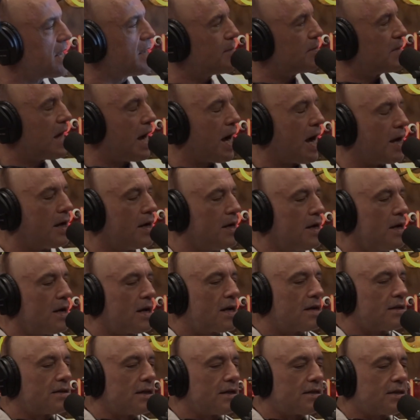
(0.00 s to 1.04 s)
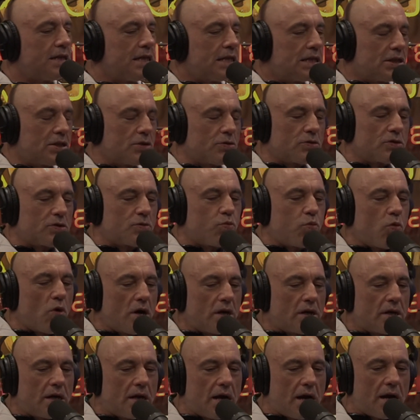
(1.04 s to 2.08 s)
guy. Because I think there was
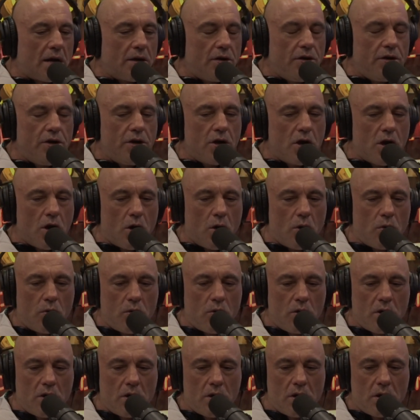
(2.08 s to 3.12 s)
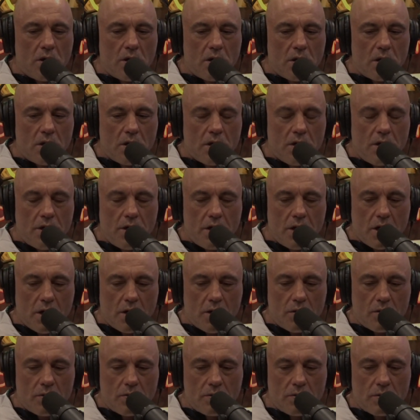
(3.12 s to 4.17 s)
one guy. No.
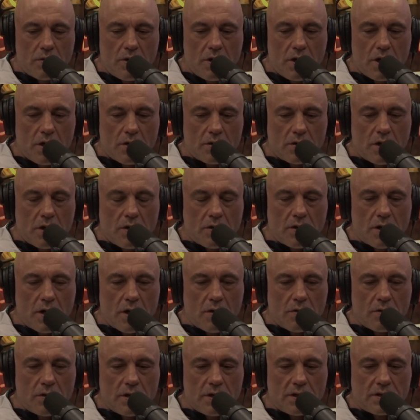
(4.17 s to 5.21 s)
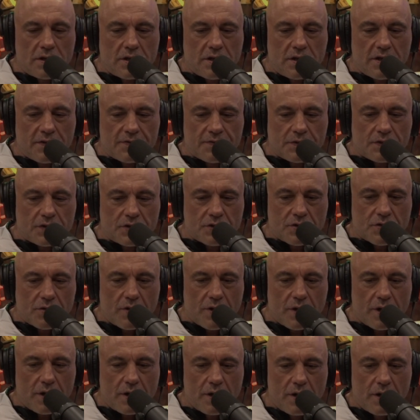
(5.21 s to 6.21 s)
It's a different story.